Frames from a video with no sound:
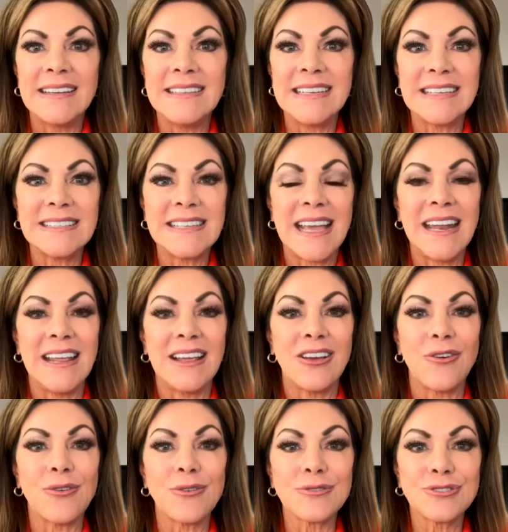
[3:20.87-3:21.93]

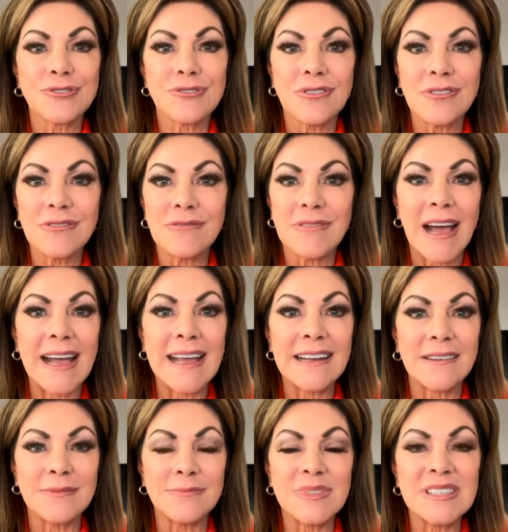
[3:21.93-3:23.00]
dictating cultural
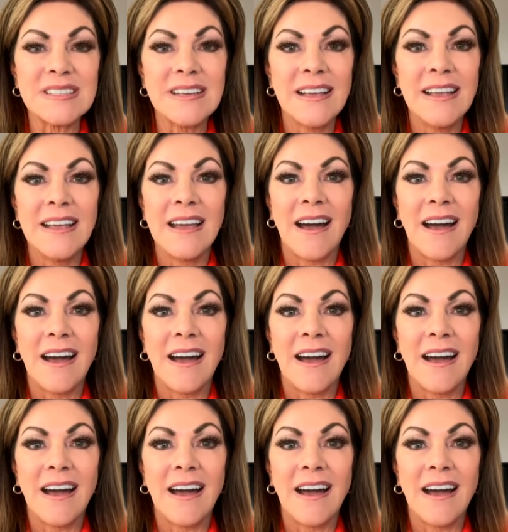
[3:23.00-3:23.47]
items,